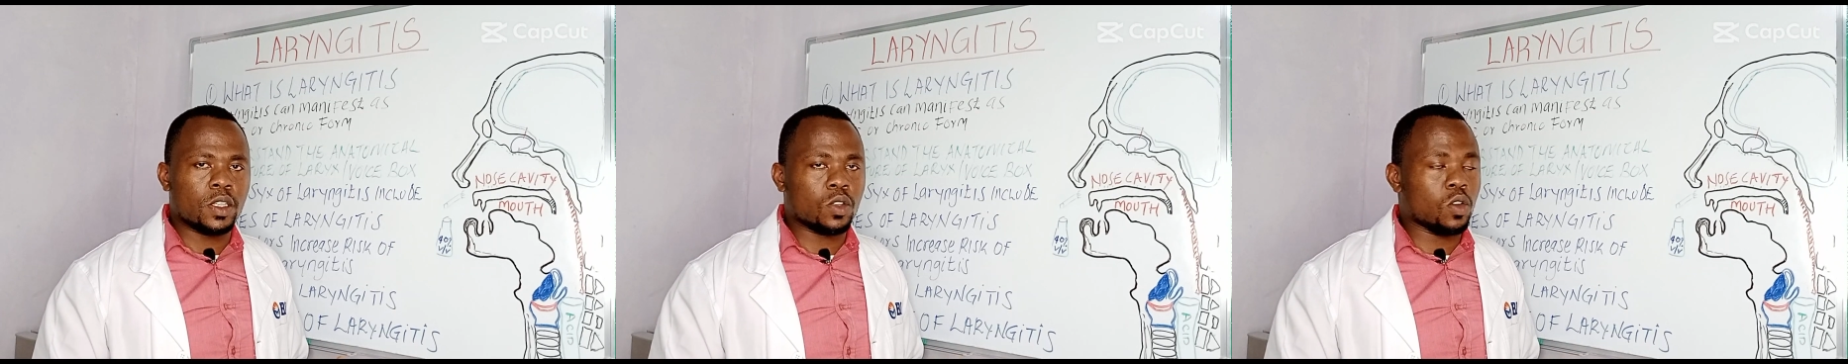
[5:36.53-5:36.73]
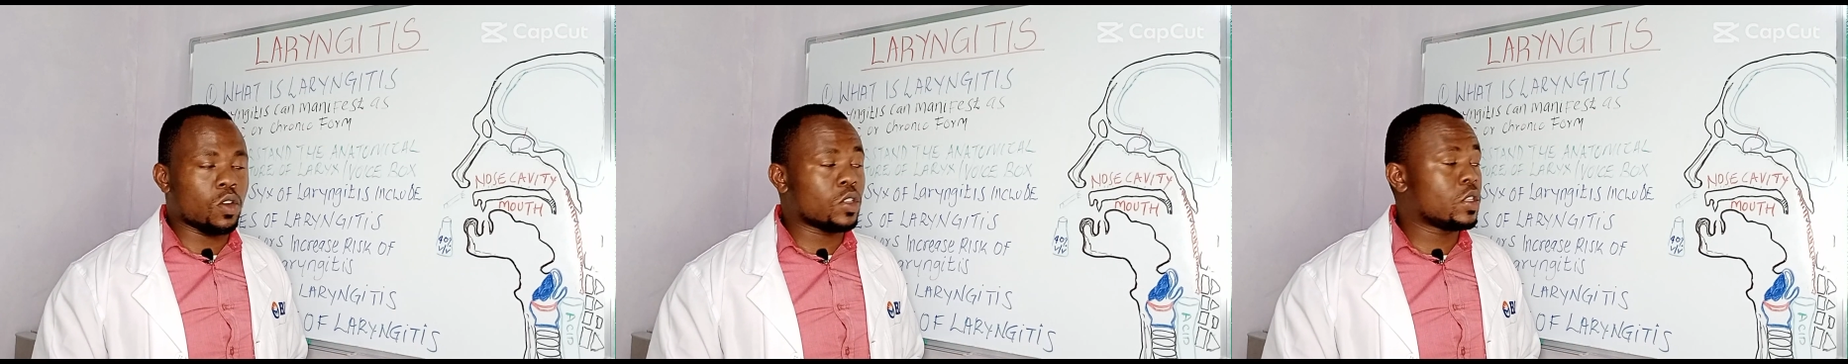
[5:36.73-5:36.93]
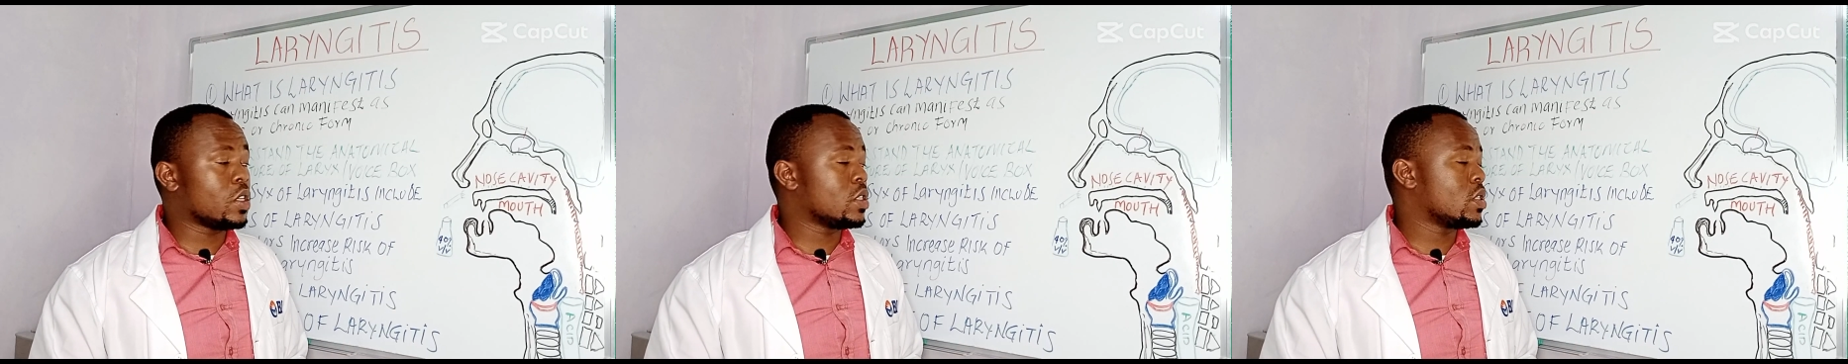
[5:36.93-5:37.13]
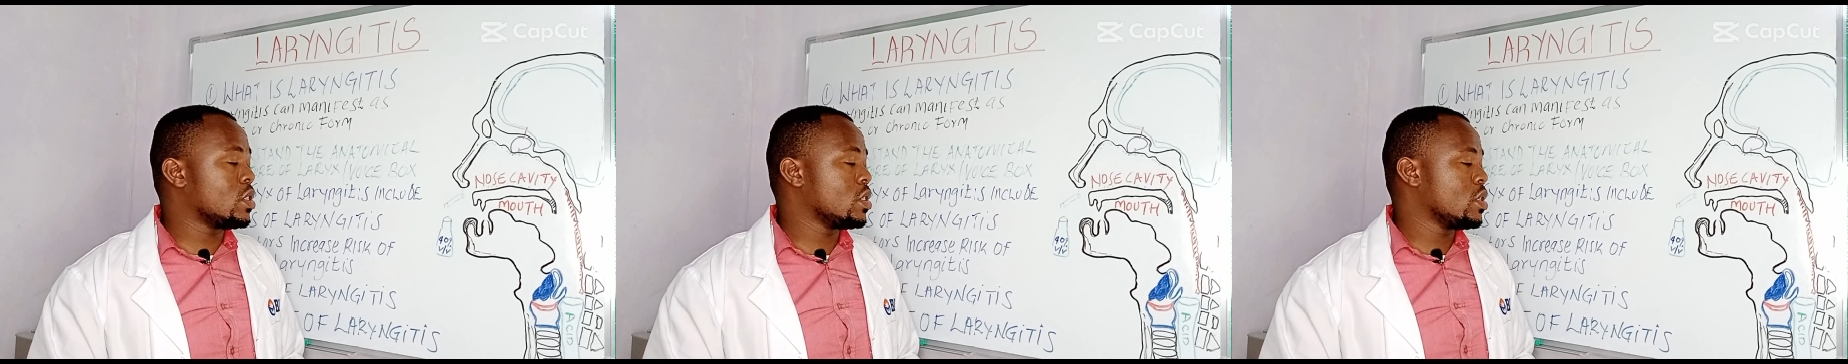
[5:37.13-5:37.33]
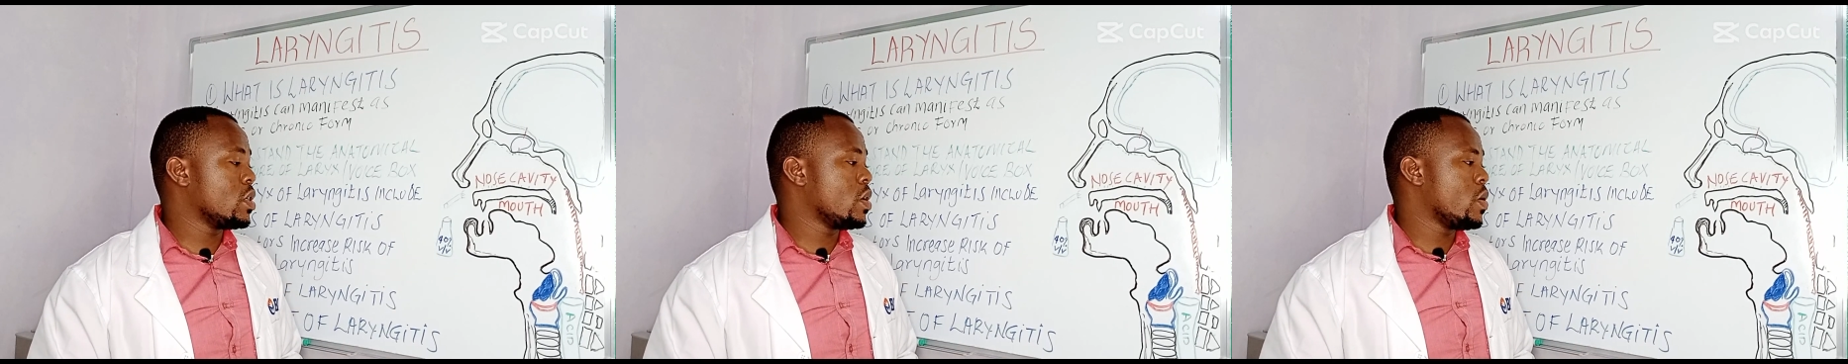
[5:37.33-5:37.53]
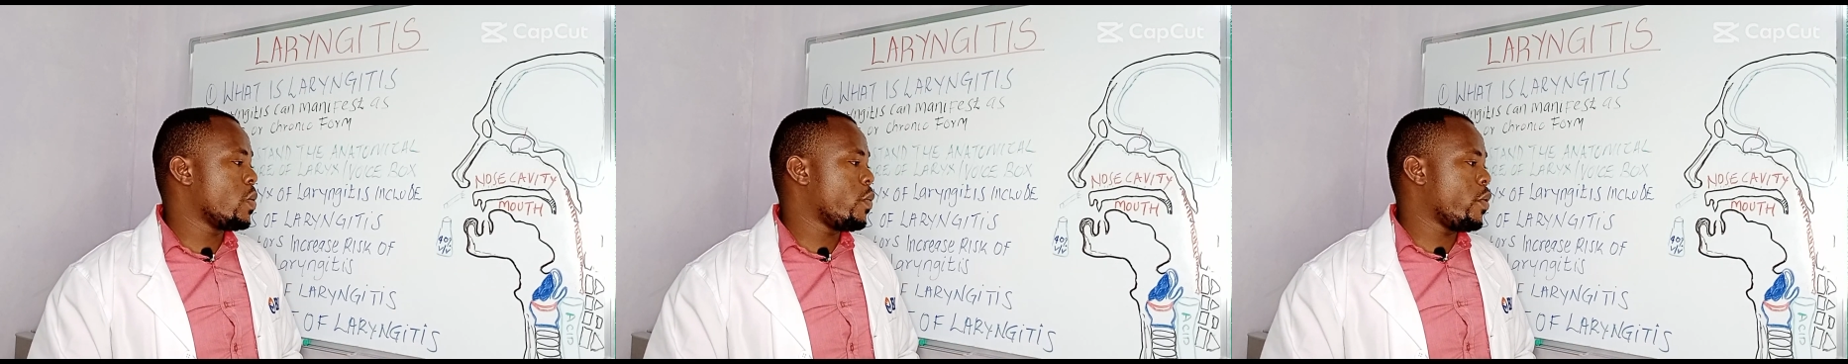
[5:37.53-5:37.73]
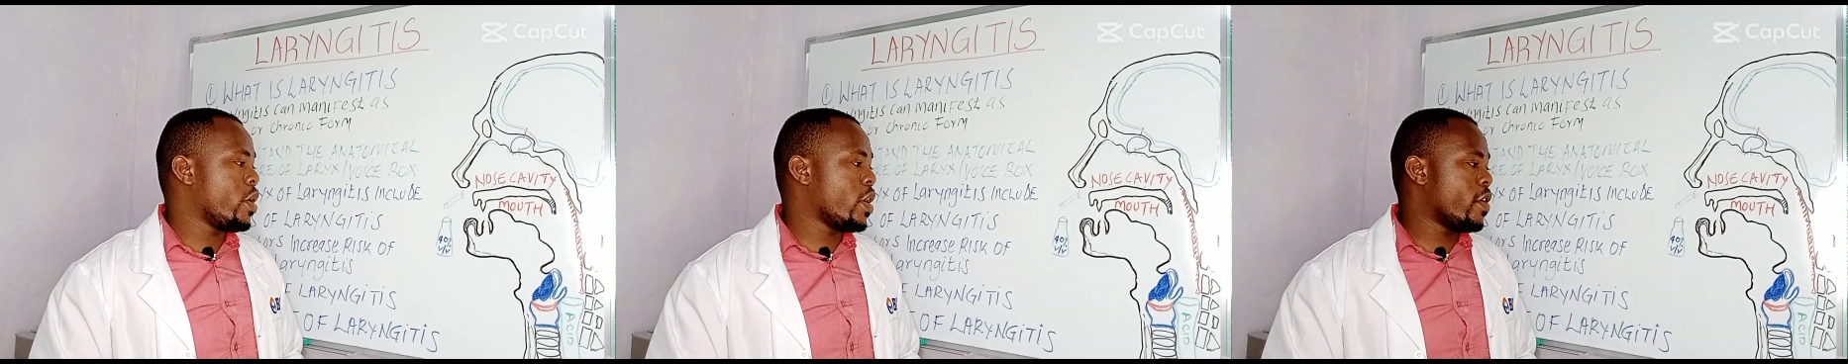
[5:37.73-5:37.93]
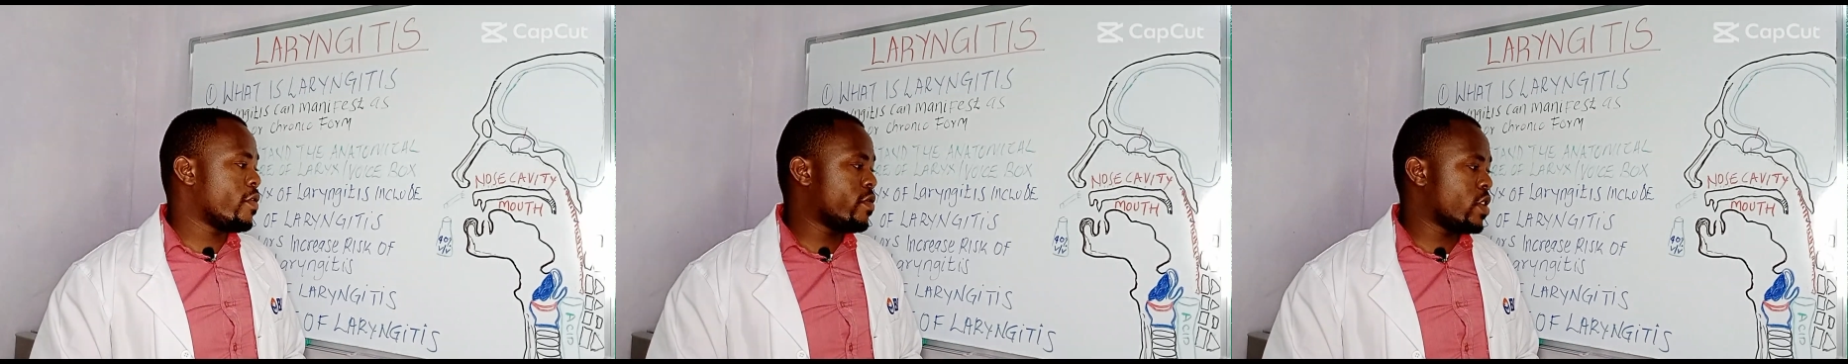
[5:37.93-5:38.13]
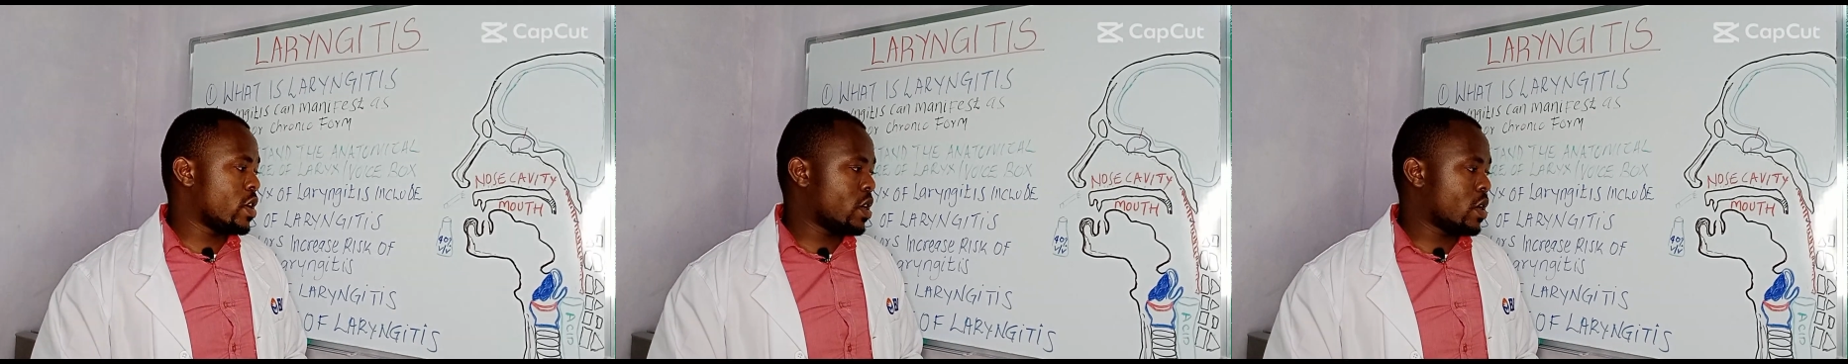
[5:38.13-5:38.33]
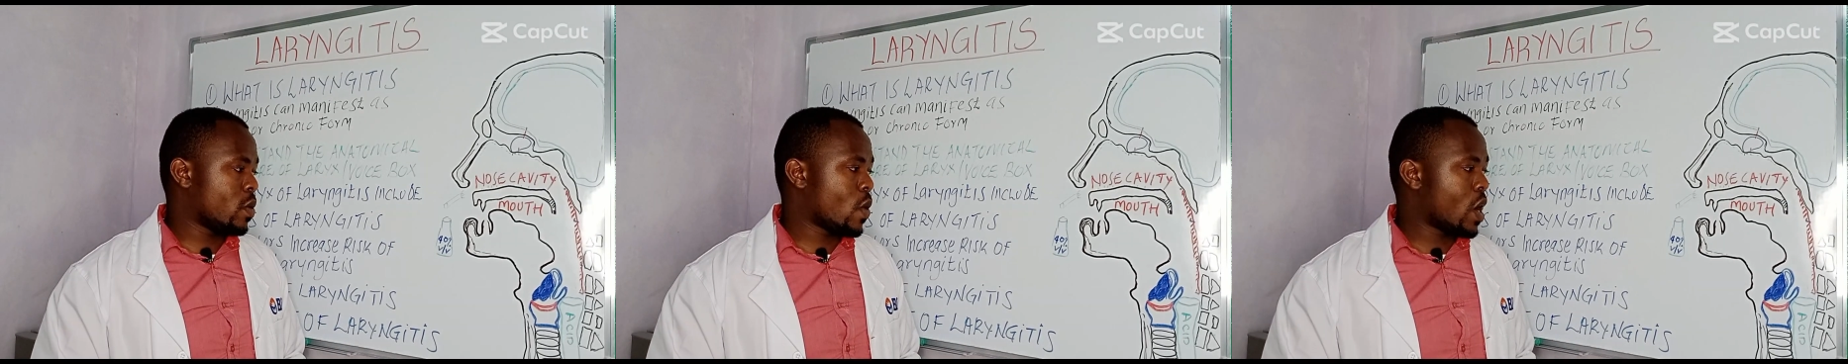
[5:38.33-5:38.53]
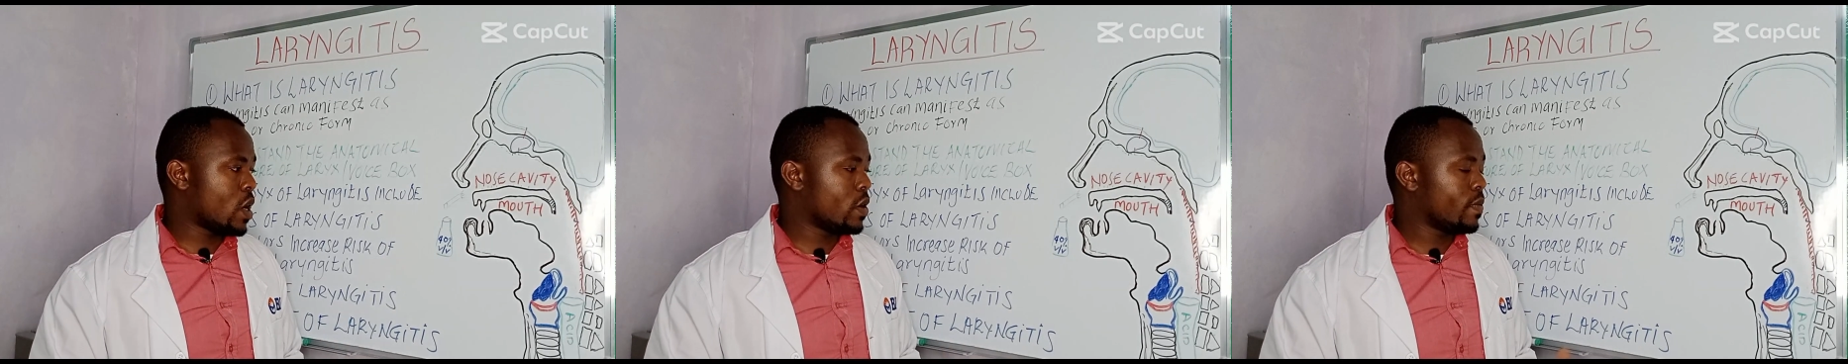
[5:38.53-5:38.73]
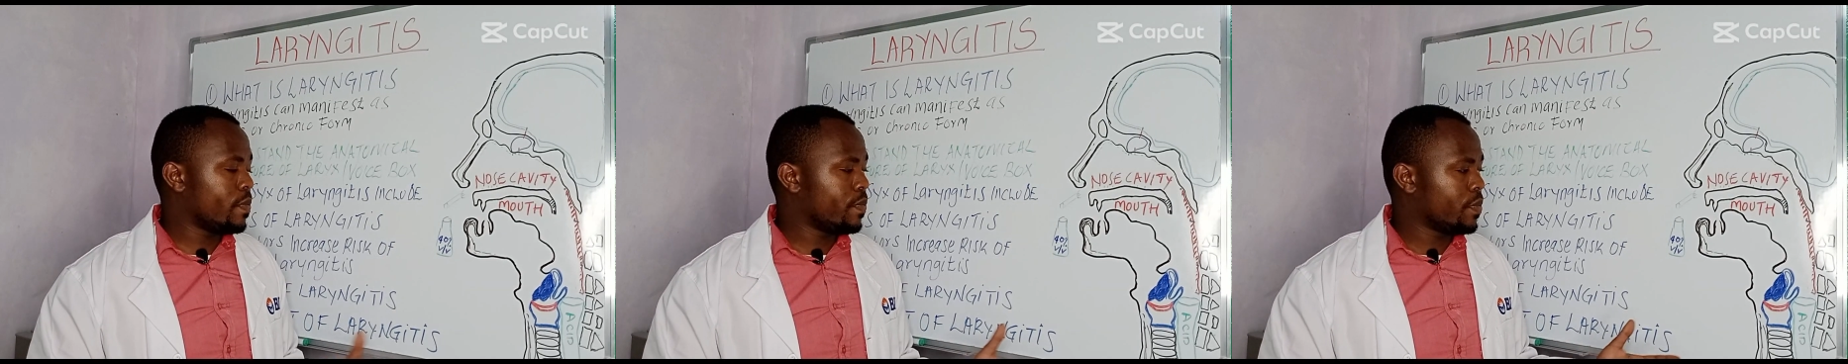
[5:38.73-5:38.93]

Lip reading: causes, we have one.